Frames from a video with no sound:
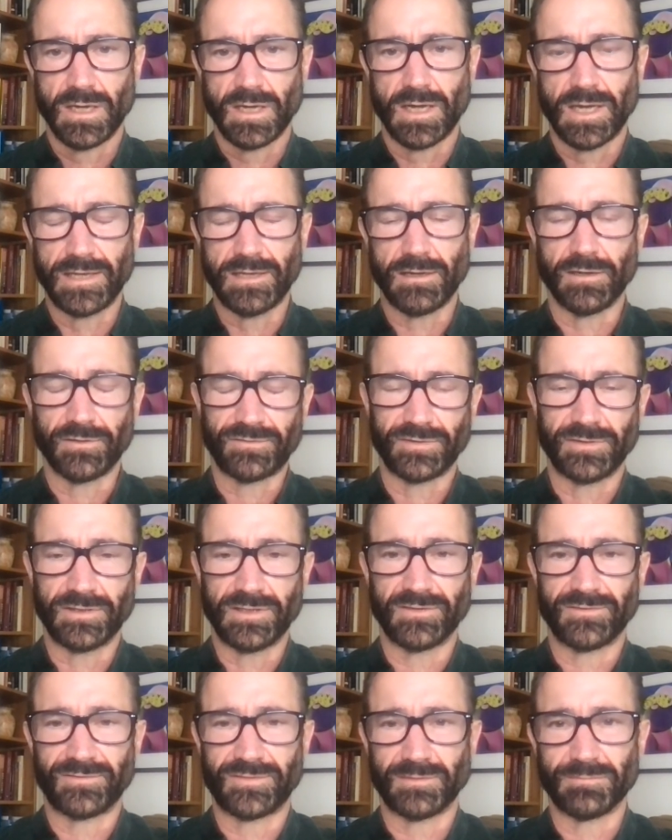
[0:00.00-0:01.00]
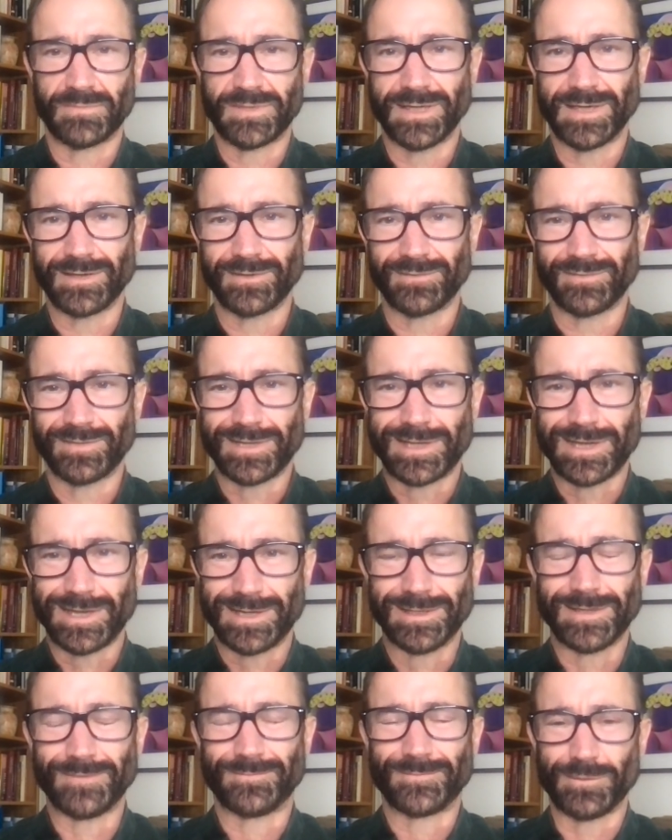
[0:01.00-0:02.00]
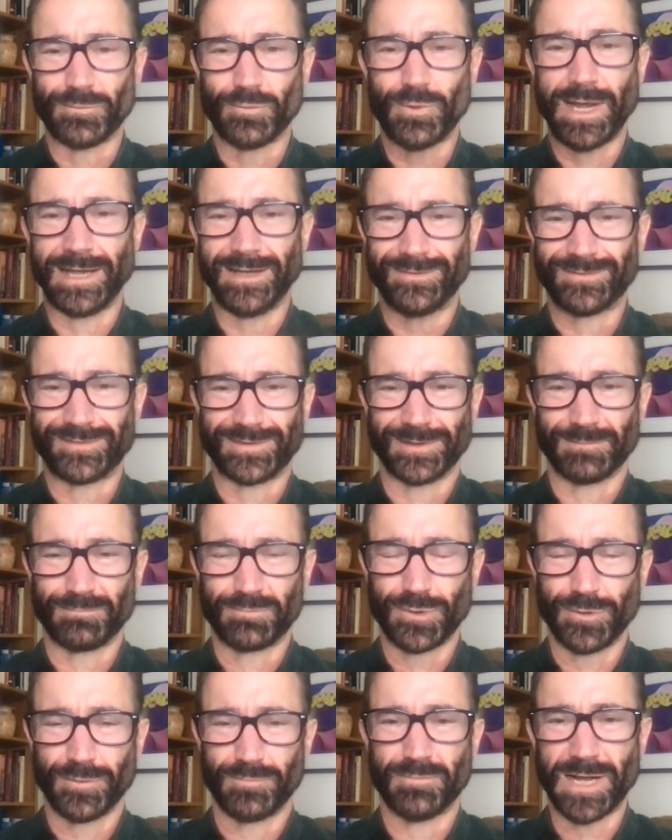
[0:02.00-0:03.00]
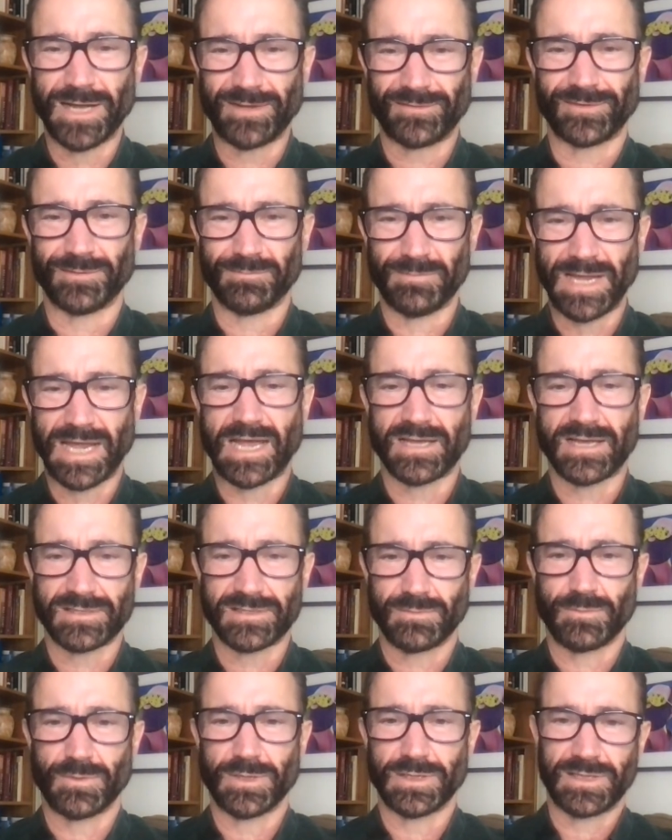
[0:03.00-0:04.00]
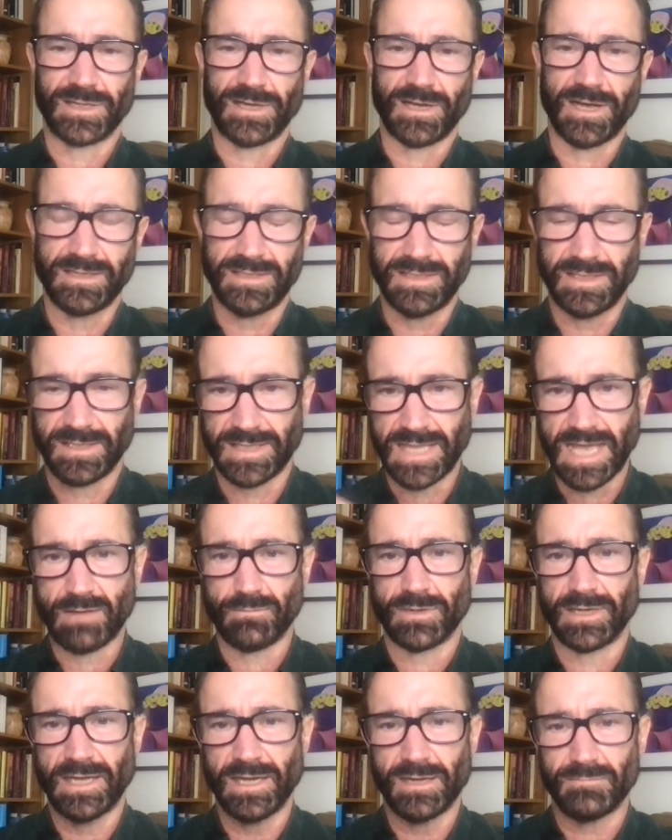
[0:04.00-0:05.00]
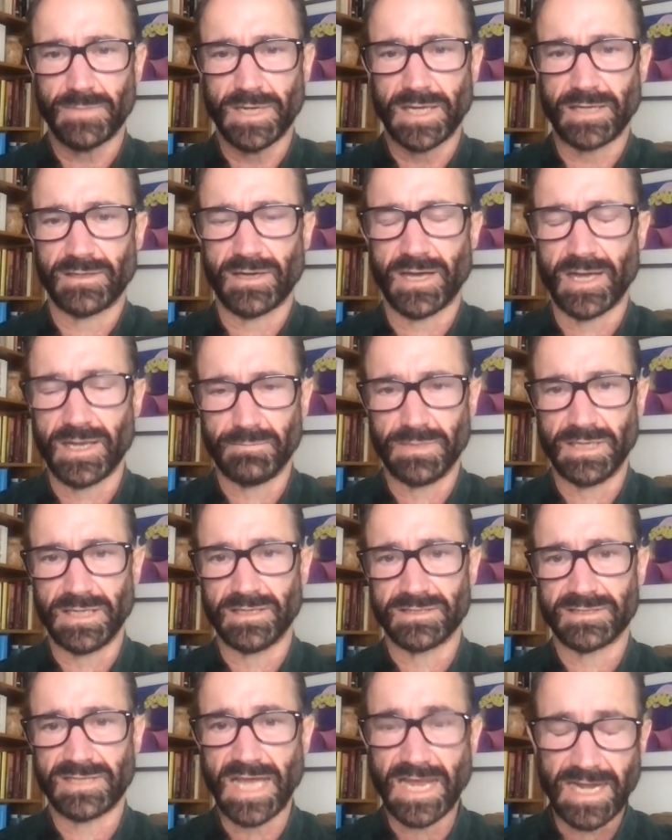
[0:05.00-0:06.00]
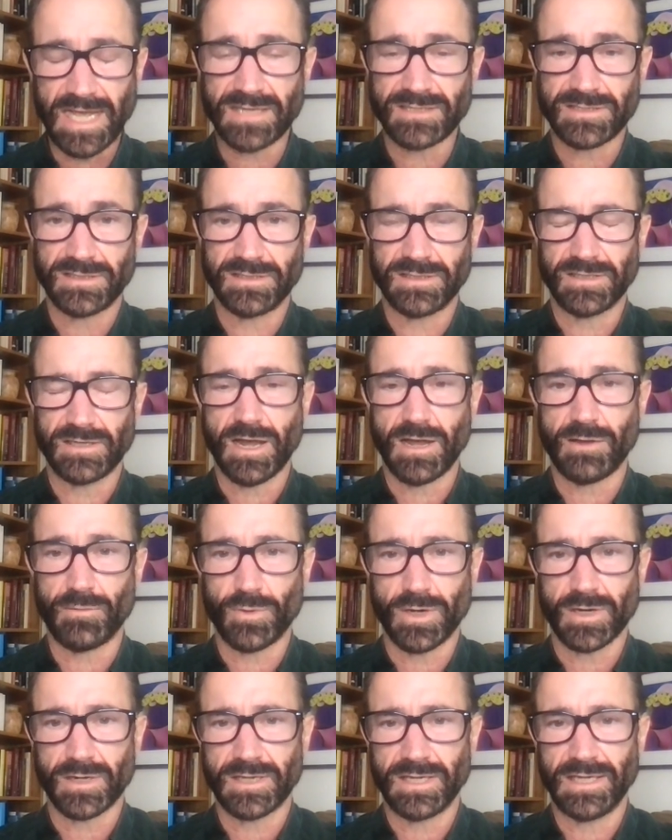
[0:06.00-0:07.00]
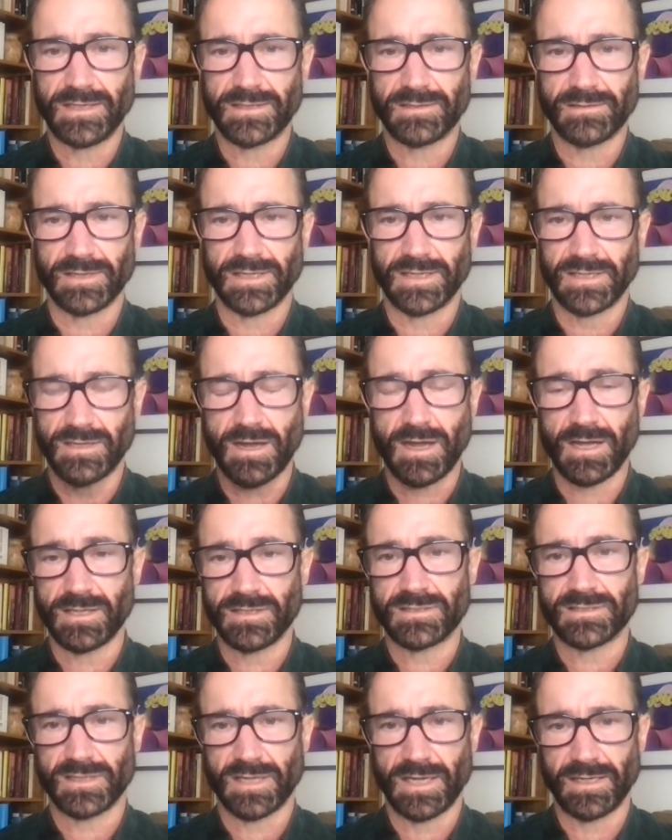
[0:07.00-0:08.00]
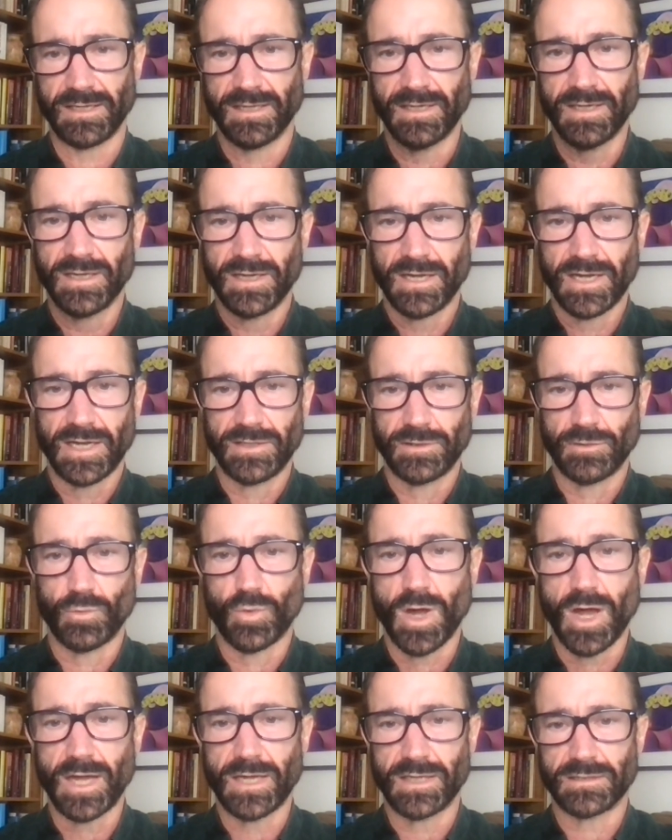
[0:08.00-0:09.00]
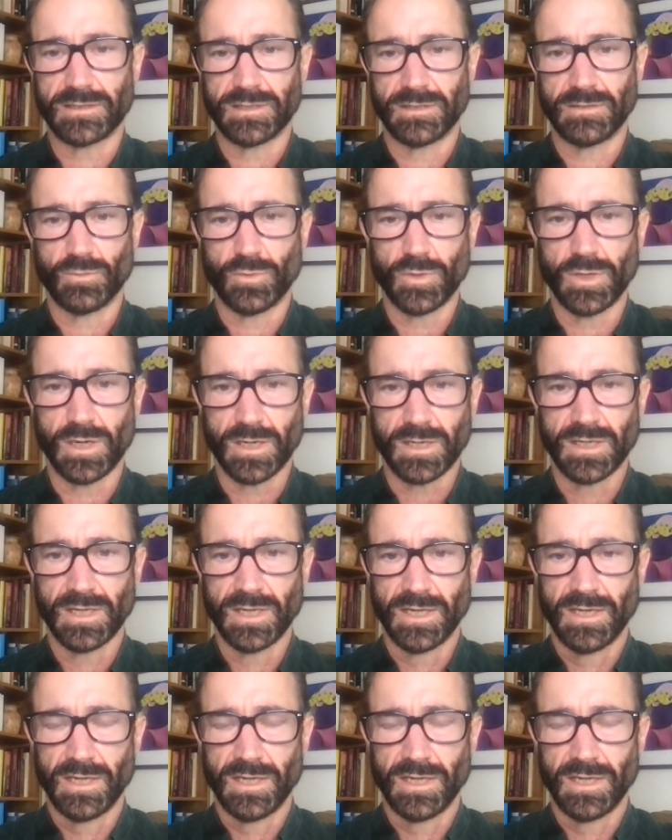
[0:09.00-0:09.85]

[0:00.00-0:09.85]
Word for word: I also did some things like I lifted weights to improve muscle mass with the idea that would help my diabetes. That actually did not work either. And in hindsight, I know why it didn't work.